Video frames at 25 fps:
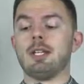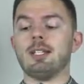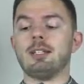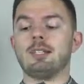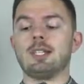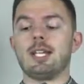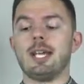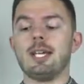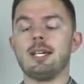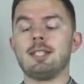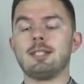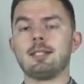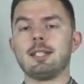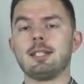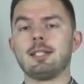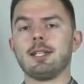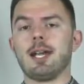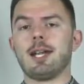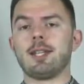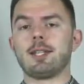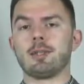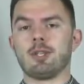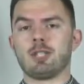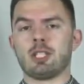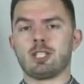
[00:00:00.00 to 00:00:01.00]
as the
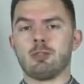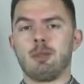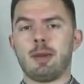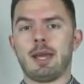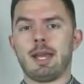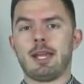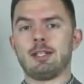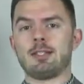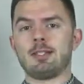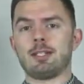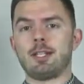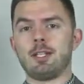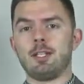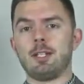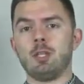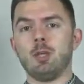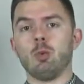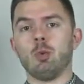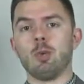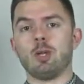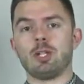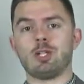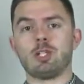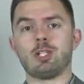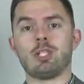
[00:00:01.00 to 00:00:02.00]
leather expands on you,
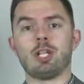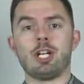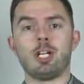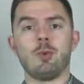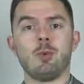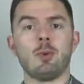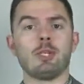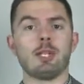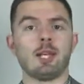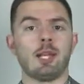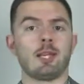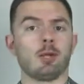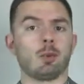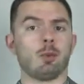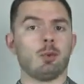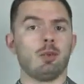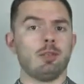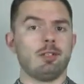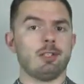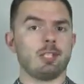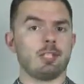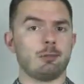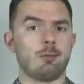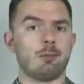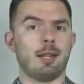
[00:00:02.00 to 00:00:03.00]
which genuine leather
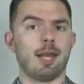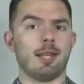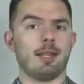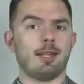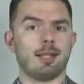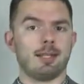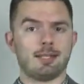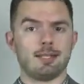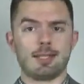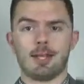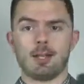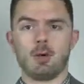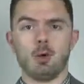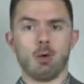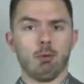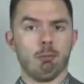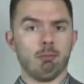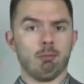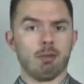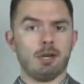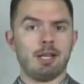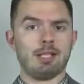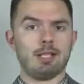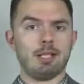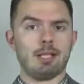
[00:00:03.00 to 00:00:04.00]
will expand, it's that whole
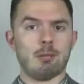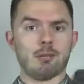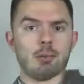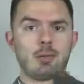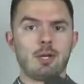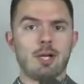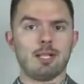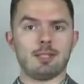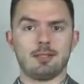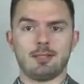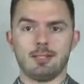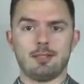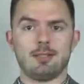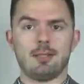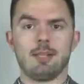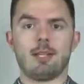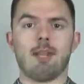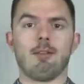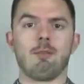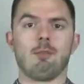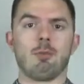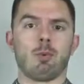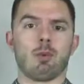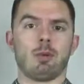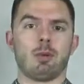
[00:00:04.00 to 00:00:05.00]
break-in process that
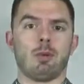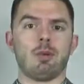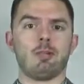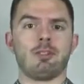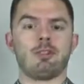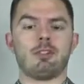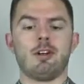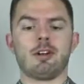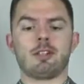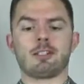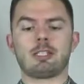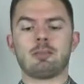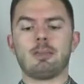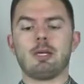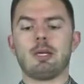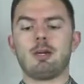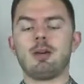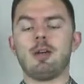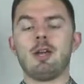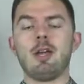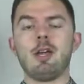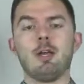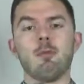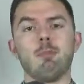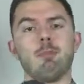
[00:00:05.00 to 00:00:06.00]
everyone always talks about,
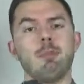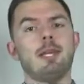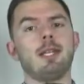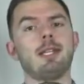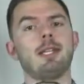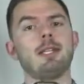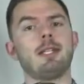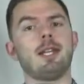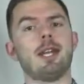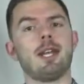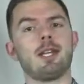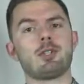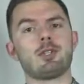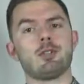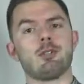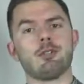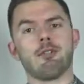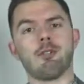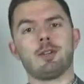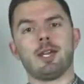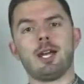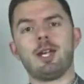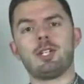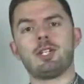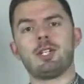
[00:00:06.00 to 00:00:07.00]
being a natural
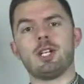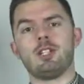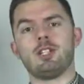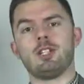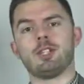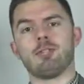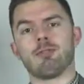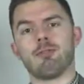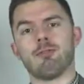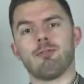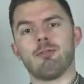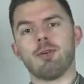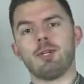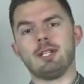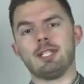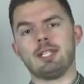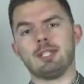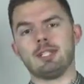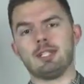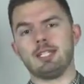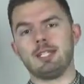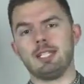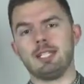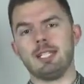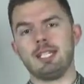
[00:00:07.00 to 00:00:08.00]
flesh as your foot
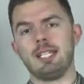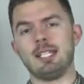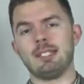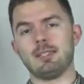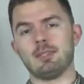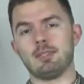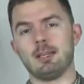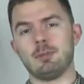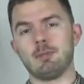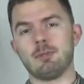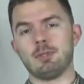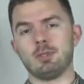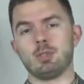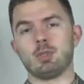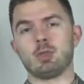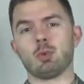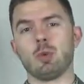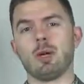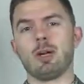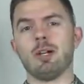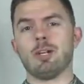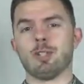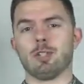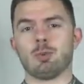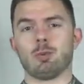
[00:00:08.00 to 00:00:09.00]
heats up and
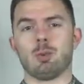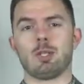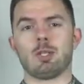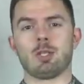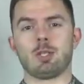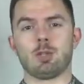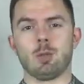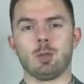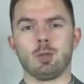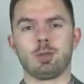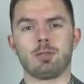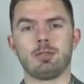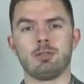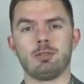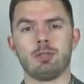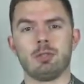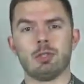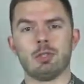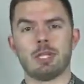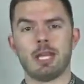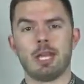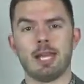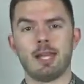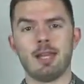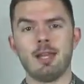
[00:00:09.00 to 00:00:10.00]
swells throughout the course of your
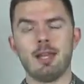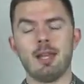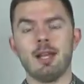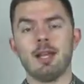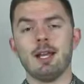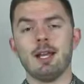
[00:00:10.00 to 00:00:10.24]
day.